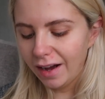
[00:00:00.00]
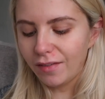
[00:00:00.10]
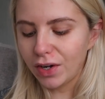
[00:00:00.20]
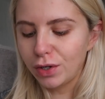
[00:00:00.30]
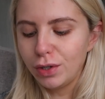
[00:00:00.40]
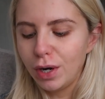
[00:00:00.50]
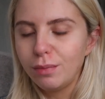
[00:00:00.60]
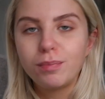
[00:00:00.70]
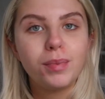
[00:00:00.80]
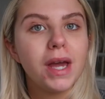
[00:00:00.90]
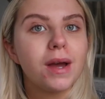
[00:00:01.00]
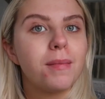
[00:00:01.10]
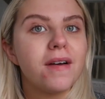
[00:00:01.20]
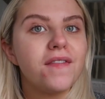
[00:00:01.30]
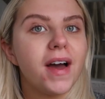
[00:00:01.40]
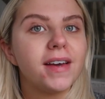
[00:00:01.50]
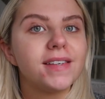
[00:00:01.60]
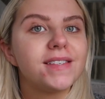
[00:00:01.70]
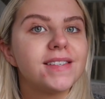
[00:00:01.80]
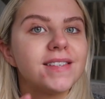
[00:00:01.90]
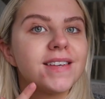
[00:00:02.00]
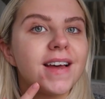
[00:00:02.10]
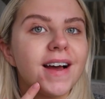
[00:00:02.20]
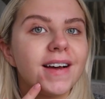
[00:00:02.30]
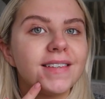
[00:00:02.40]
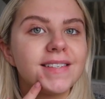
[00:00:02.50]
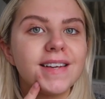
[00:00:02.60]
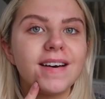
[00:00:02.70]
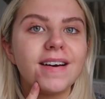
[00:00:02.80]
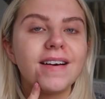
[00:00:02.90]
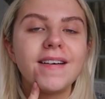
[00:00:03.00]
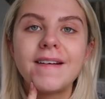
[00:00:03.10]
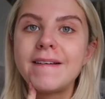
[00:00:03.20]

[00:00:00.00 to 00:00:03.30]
I've had a good old pick at my face and I